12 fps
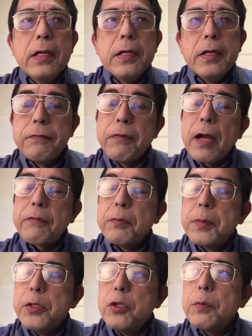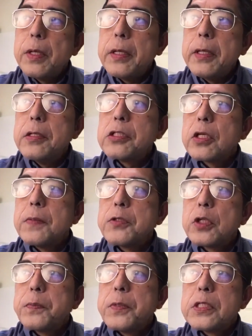In fact, from a human and
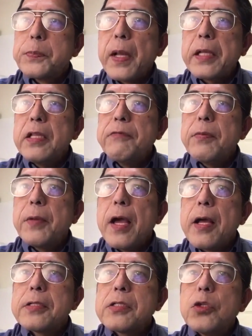scriptural perspective, we may ask,